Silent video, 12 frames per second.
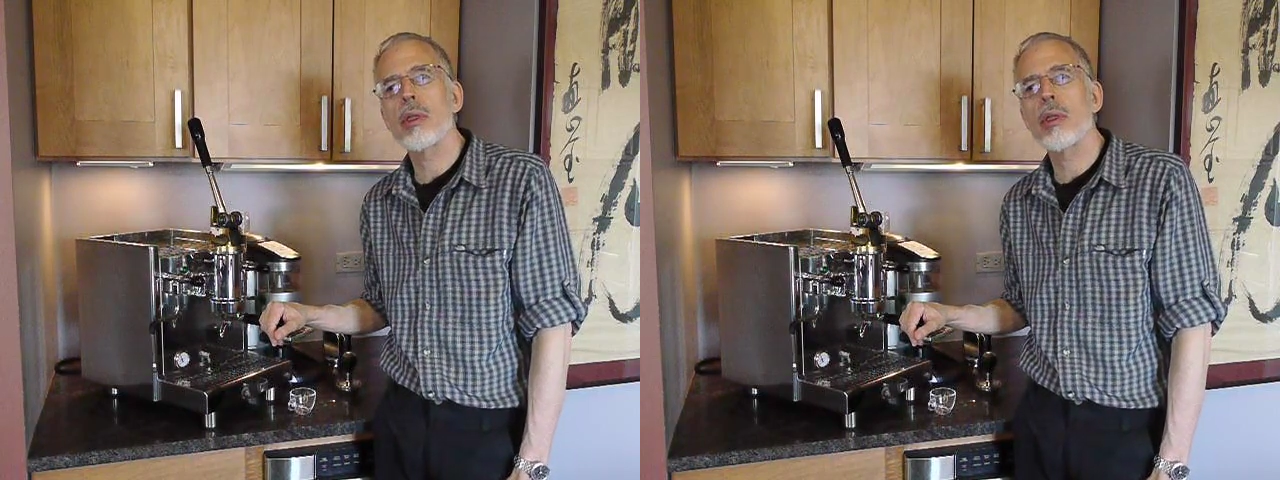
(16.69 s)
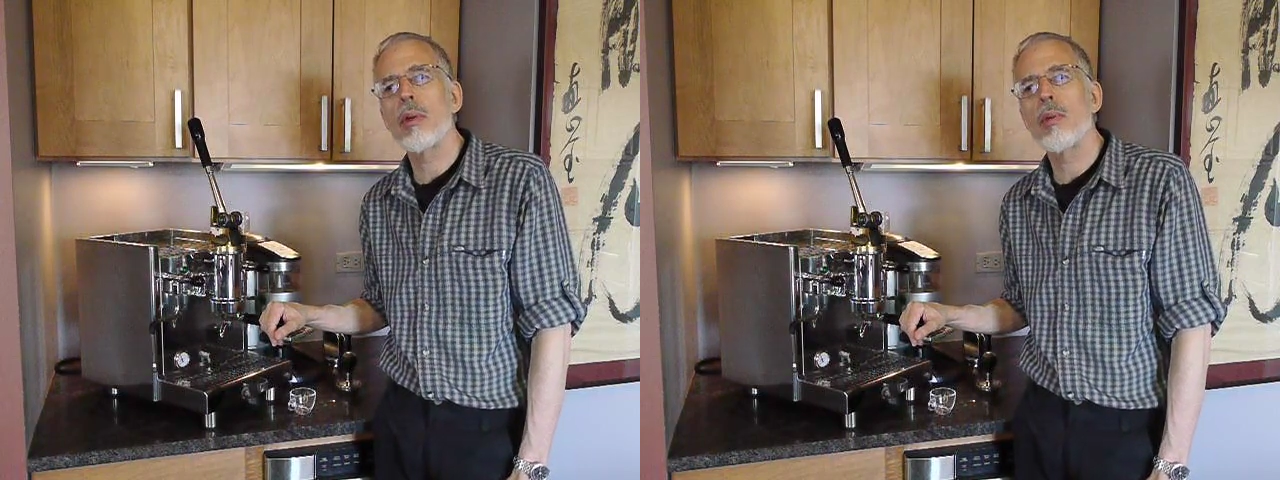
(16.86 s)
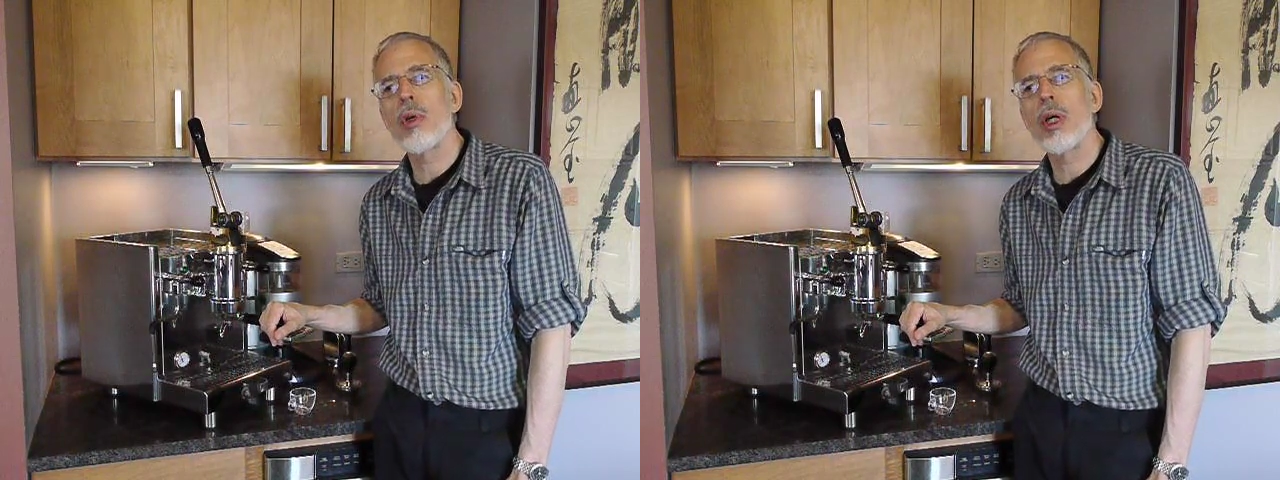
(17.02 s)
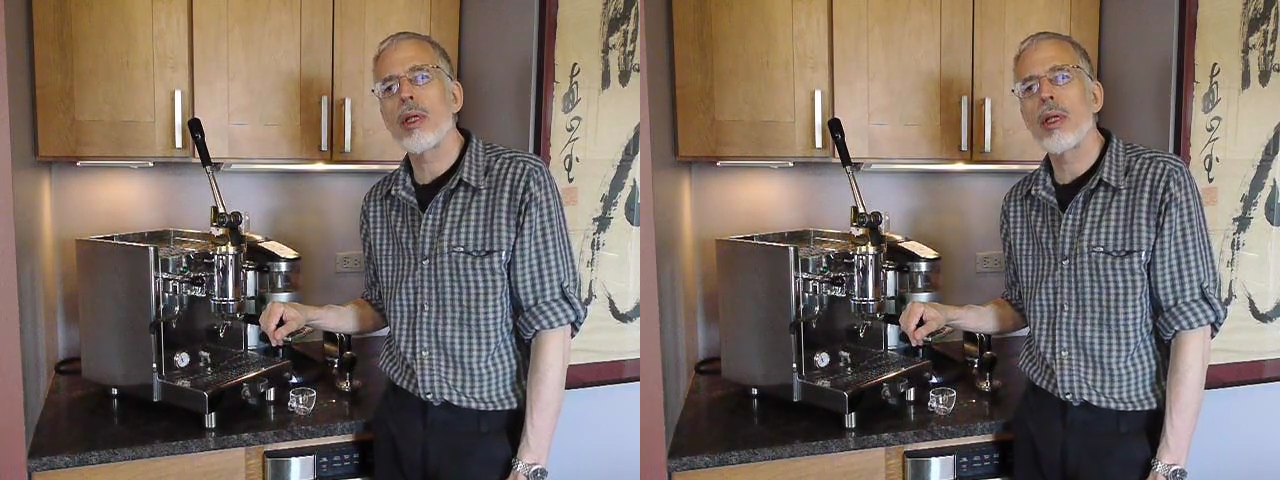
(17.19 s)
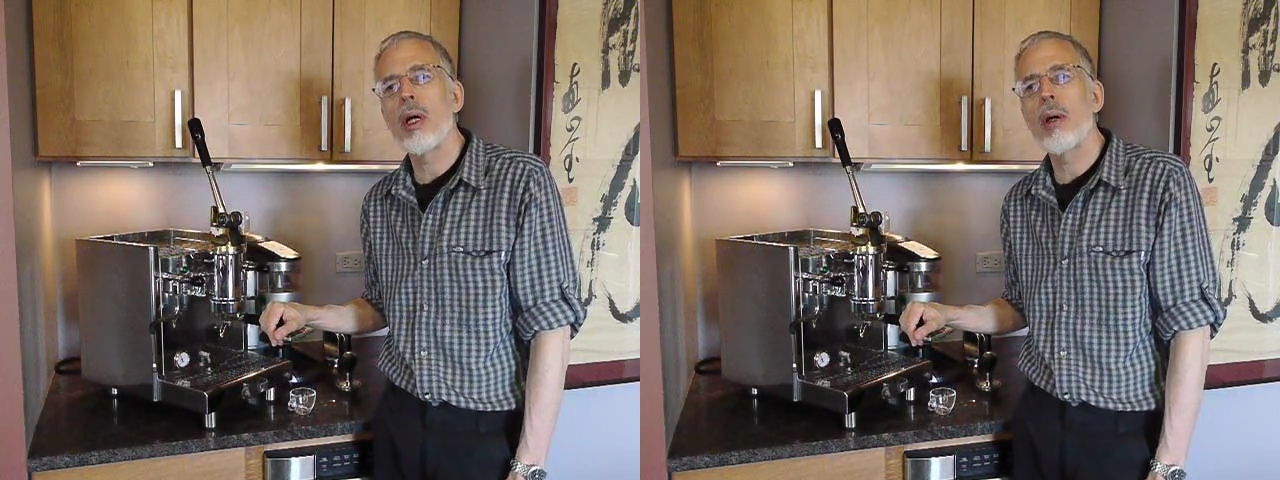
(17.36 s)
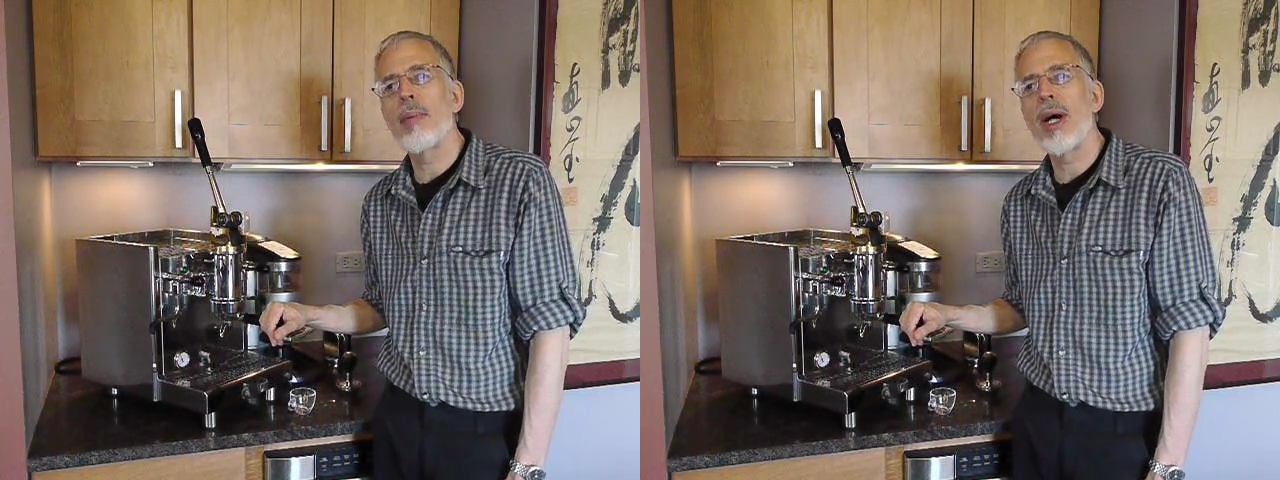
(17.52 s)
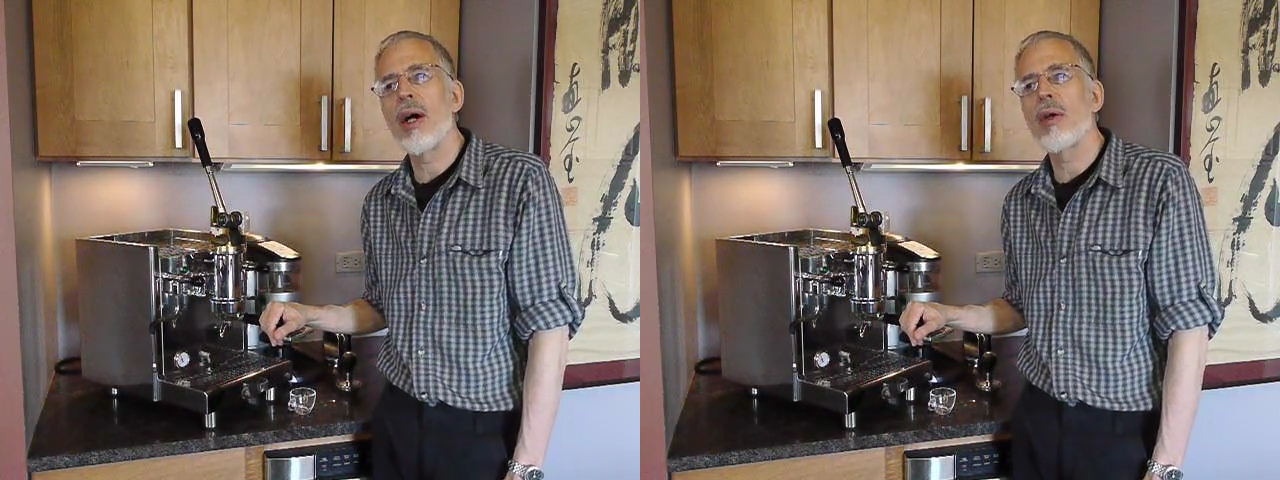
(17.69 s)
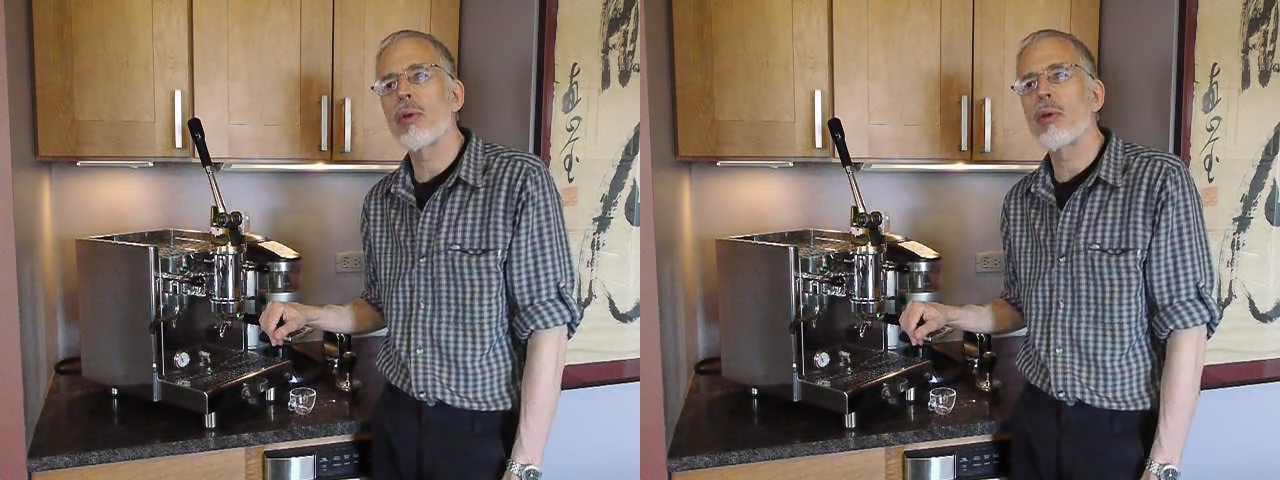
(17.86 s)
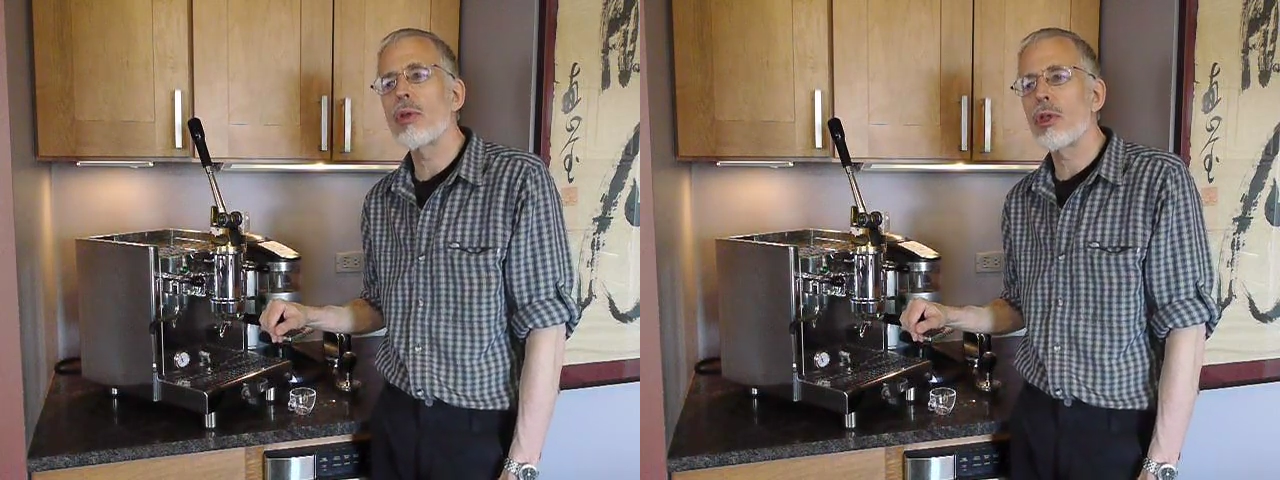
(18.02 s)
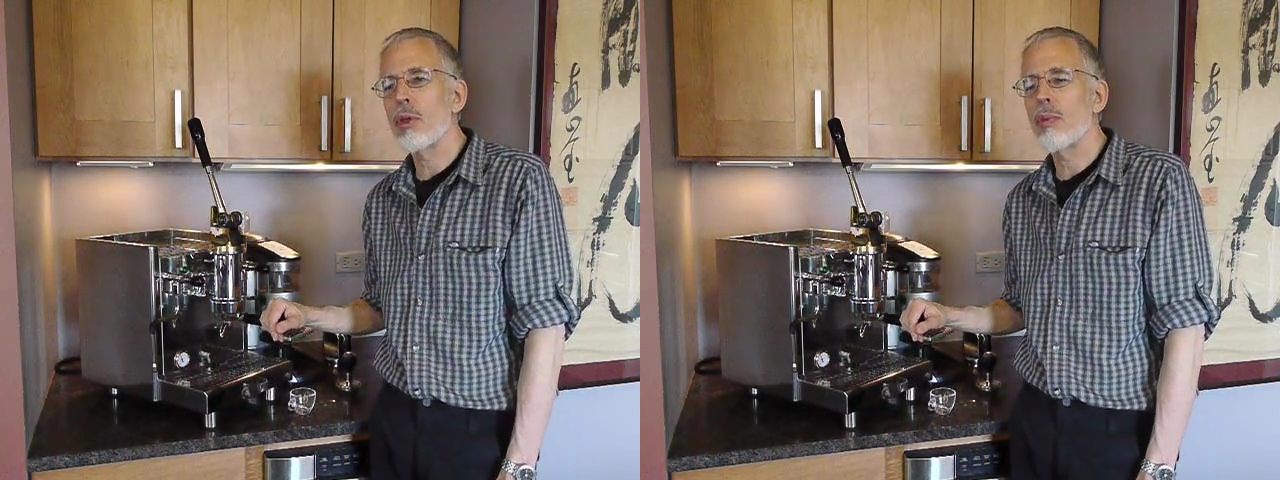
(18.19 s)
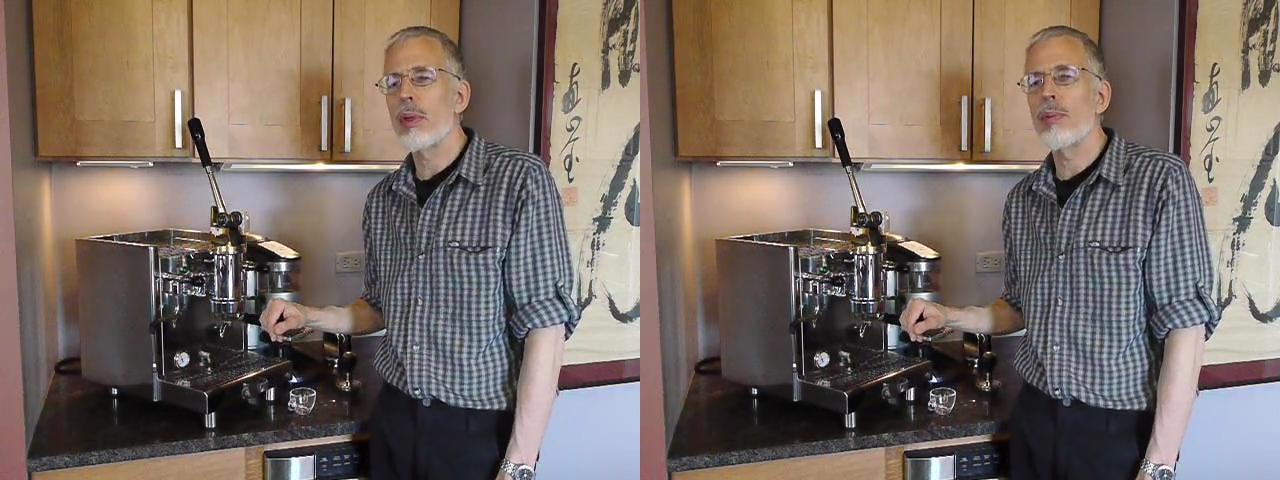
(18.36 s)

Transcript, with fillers: somewhat about who should be